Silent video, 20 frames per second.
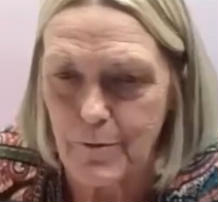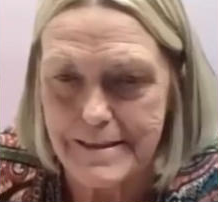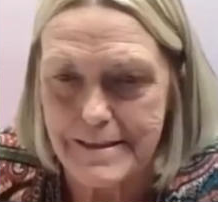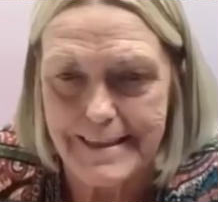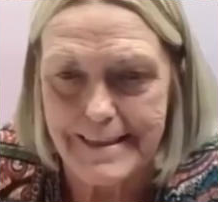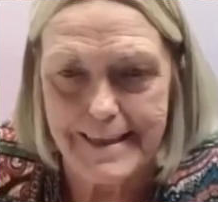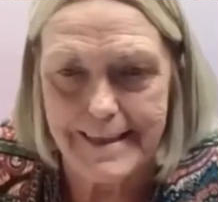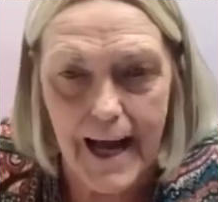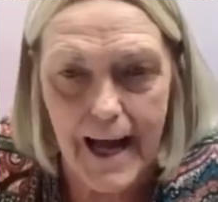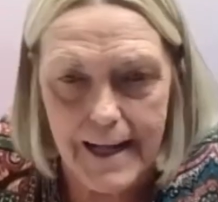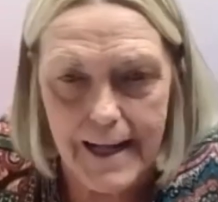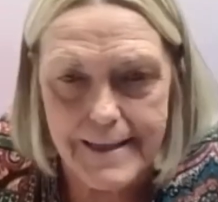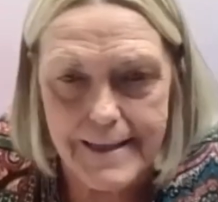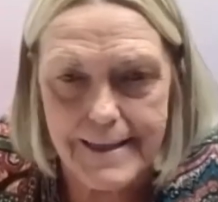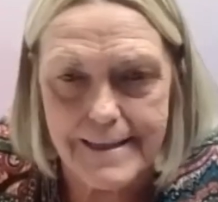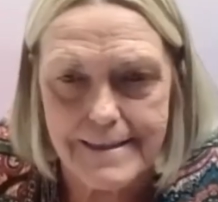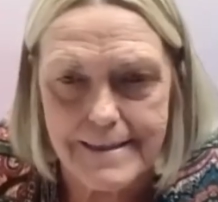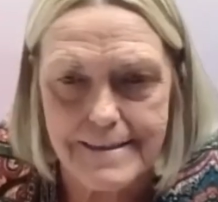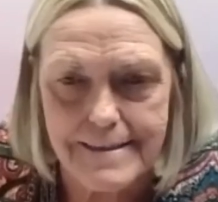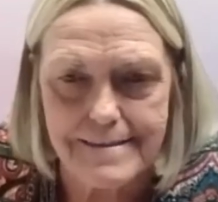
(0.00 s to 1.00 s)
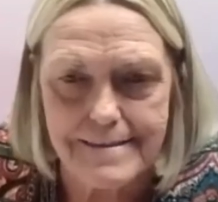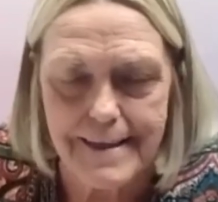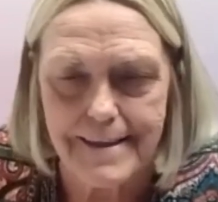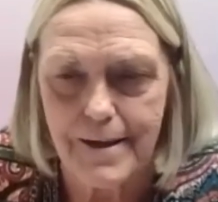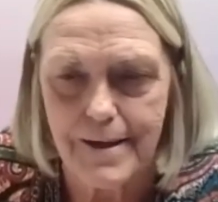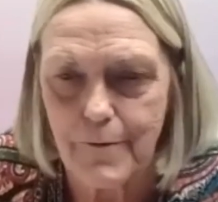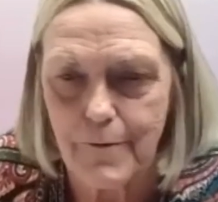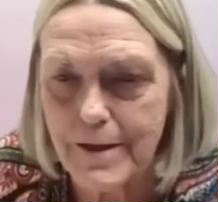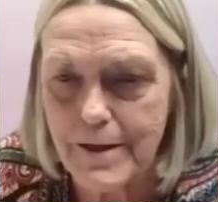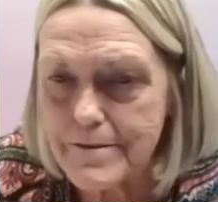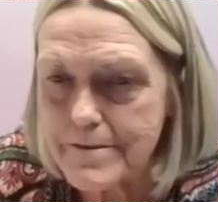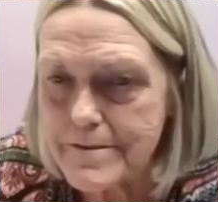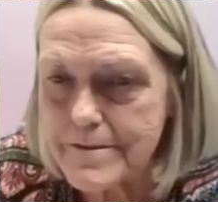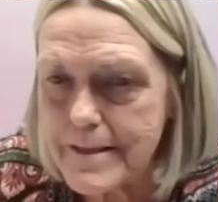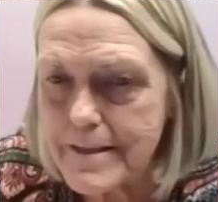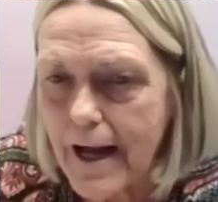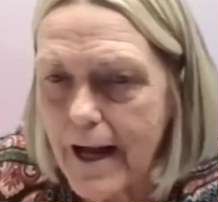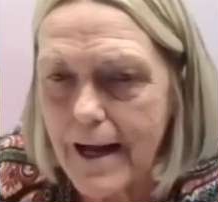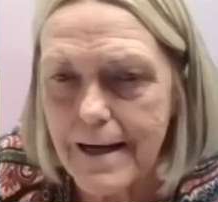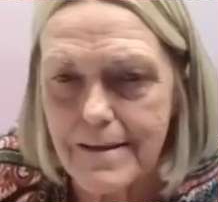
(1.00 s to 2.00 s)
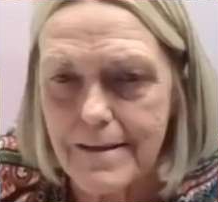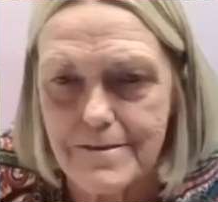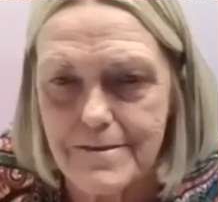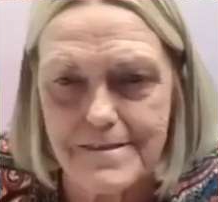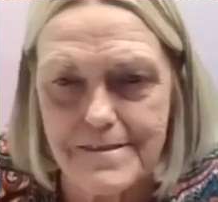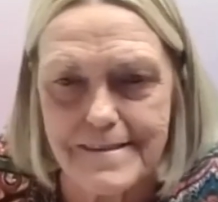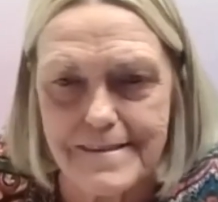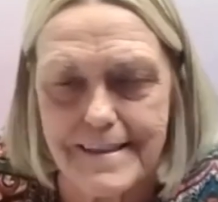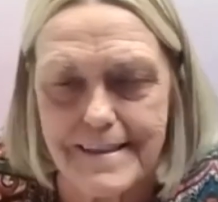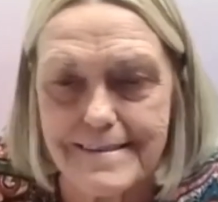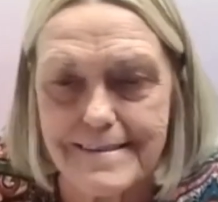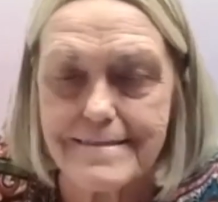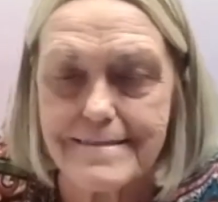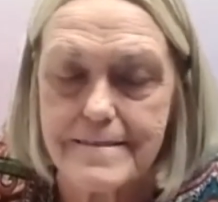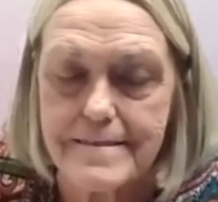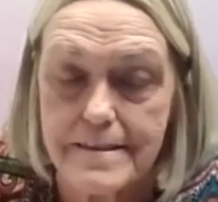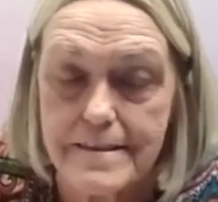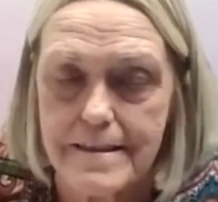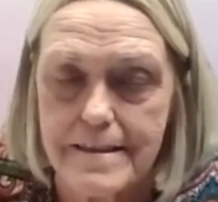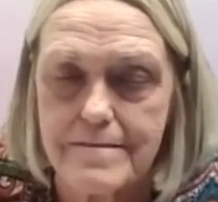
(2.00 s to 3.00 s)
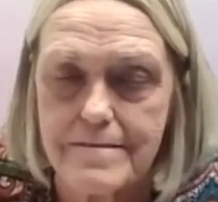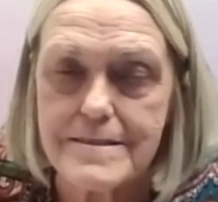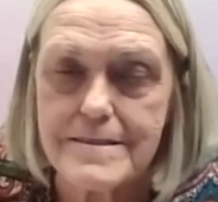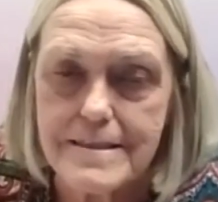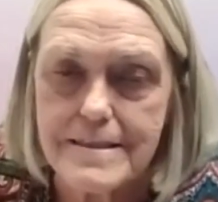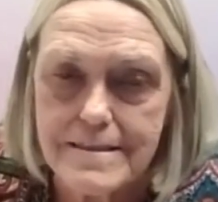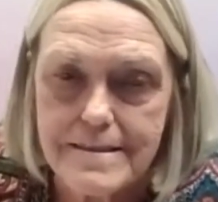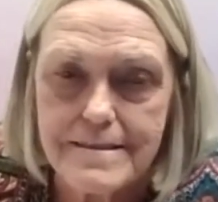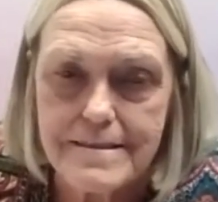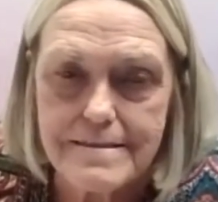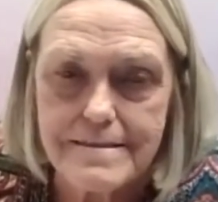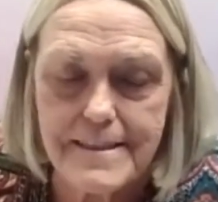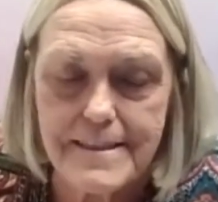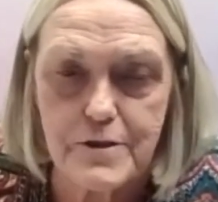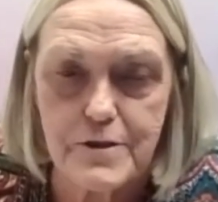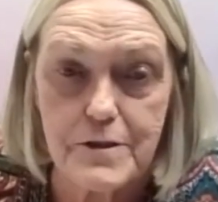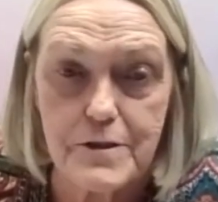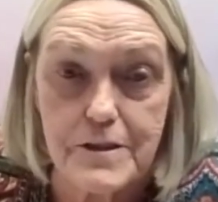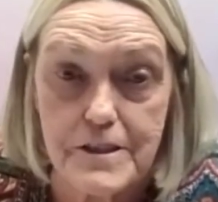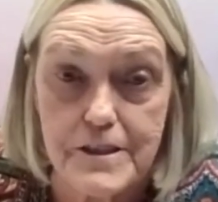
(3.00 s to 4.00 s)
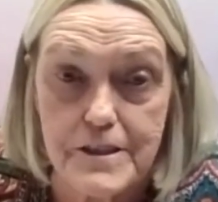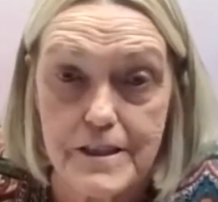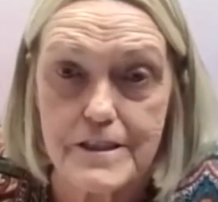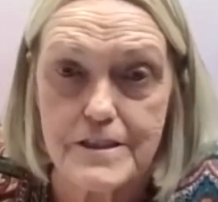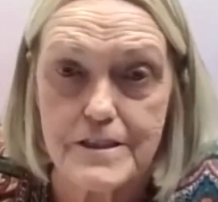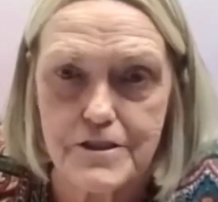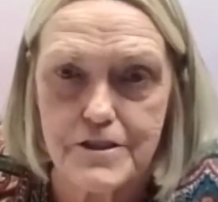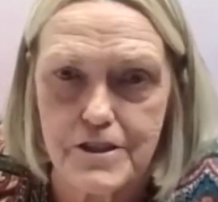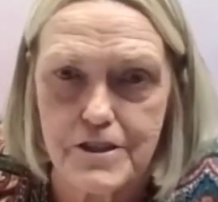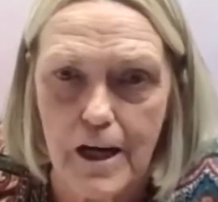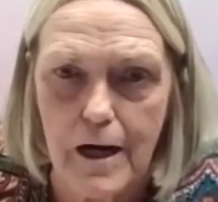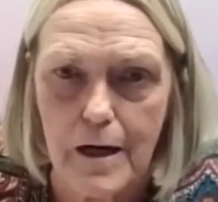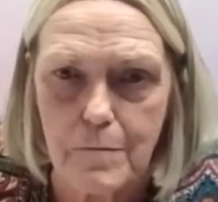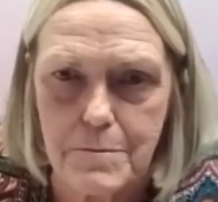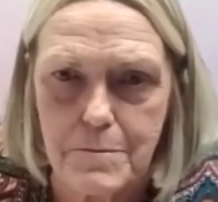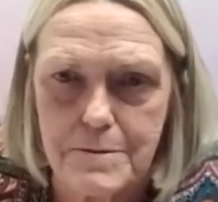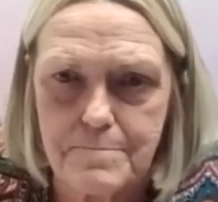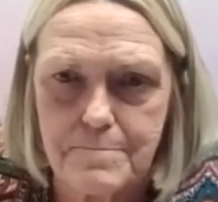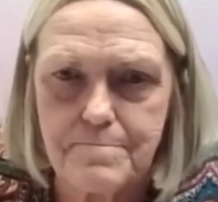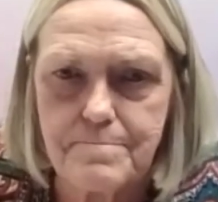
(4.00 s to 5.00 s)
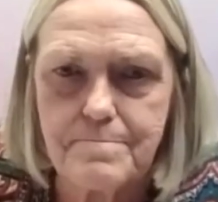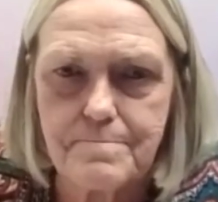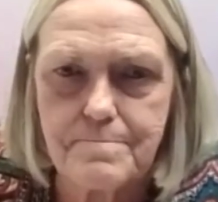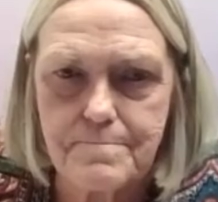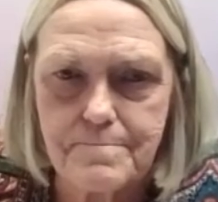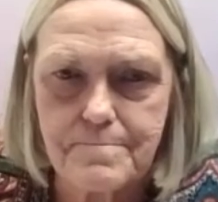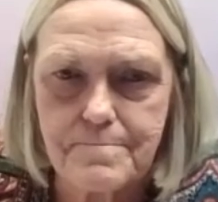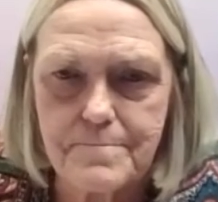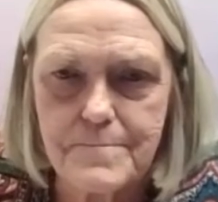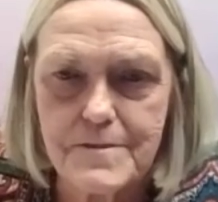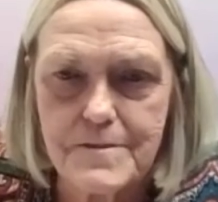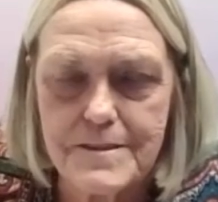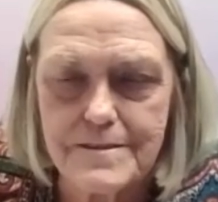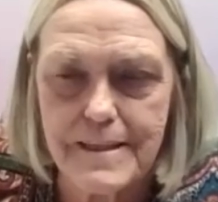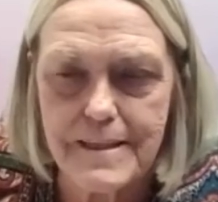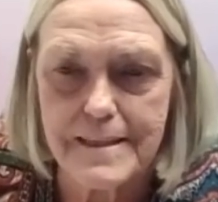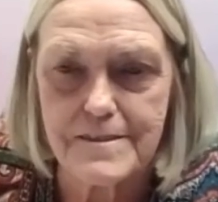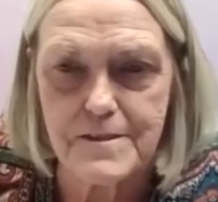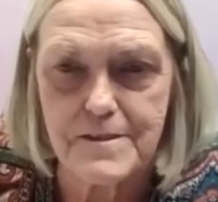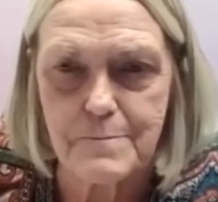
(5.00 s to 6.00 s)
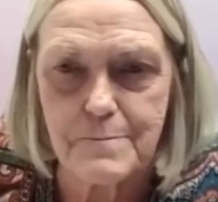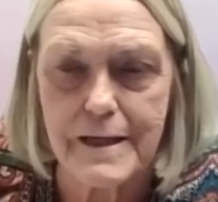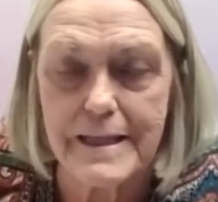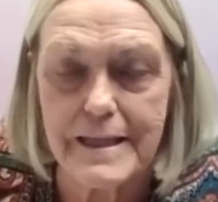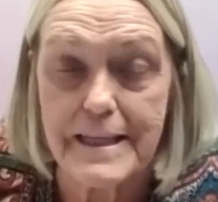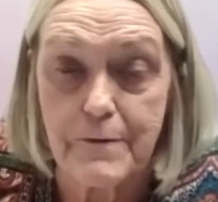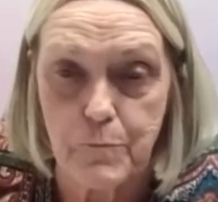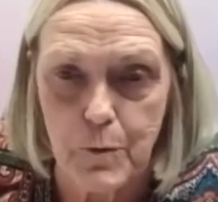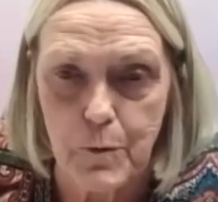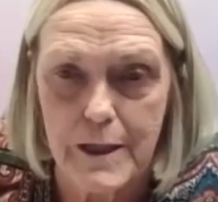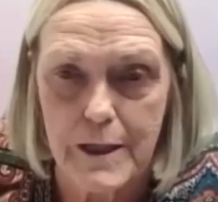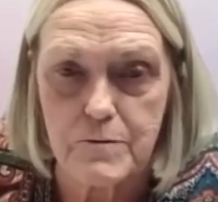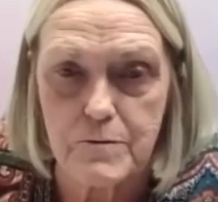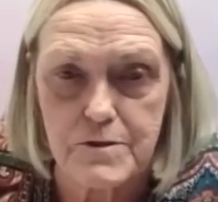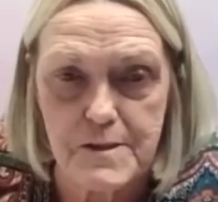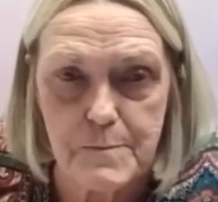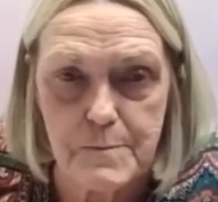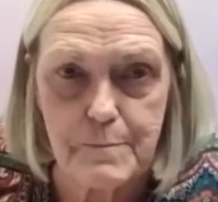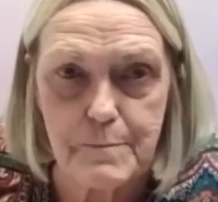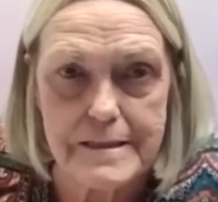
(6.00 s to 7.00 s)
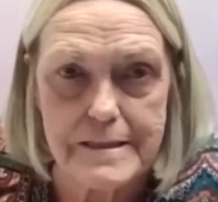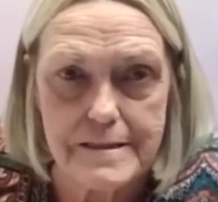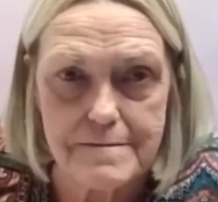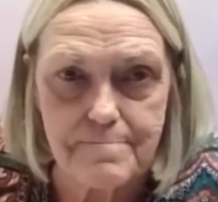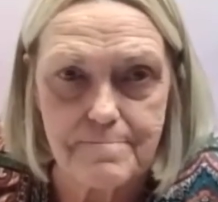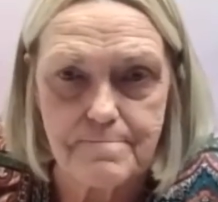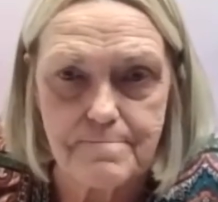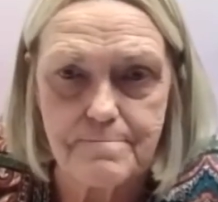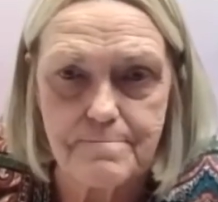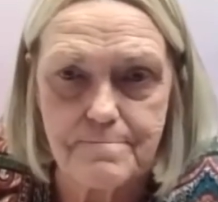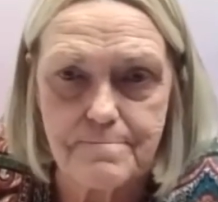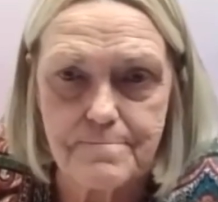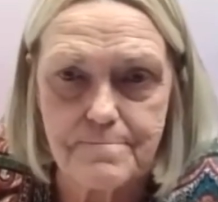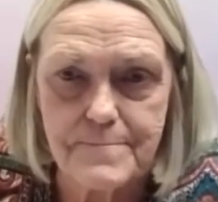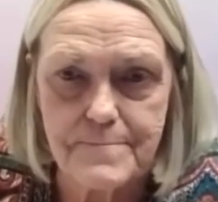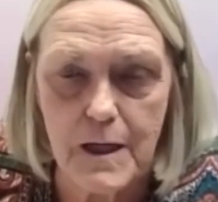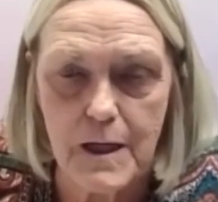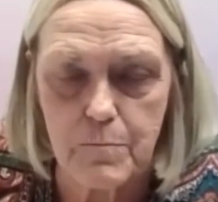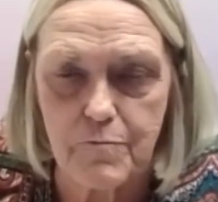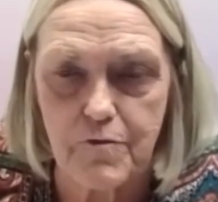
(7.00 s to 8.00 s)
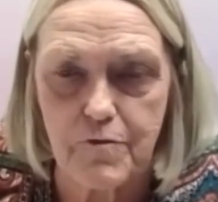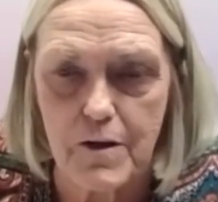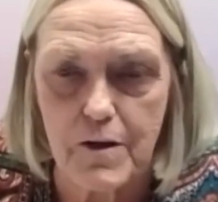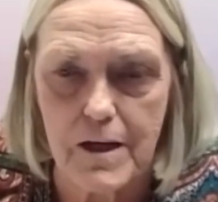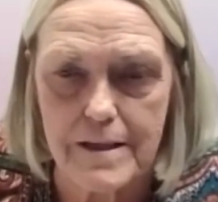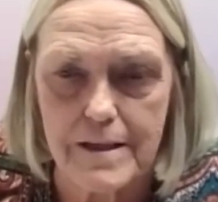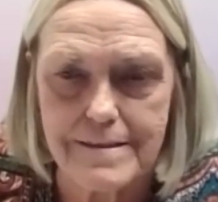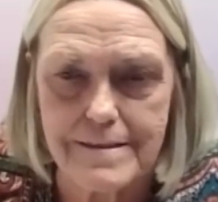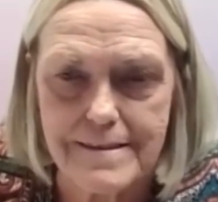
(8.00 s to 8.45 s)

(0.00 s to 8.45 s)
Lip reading: in the attic, they go under the house, they do a good job. That's money well spent up front.